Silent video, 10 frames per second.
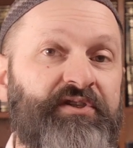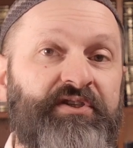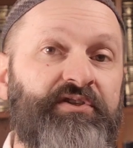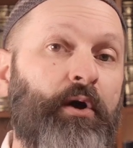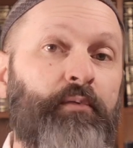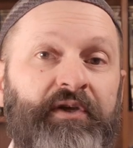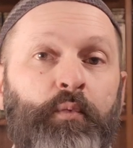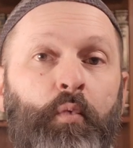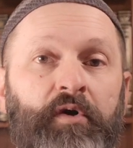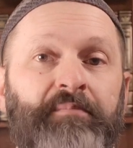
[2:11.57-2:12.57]
this is only
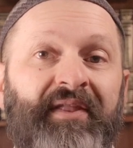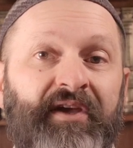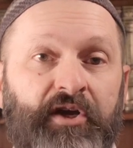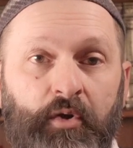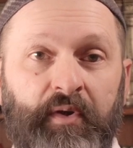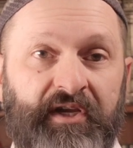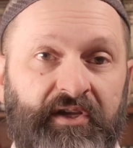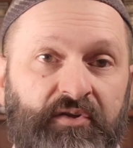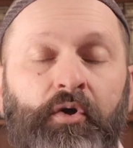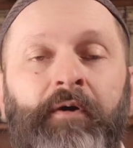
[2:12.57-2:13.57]
worn by the Kohen
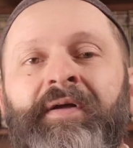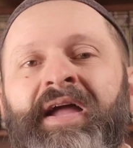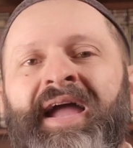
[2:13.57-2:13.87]
Gadol.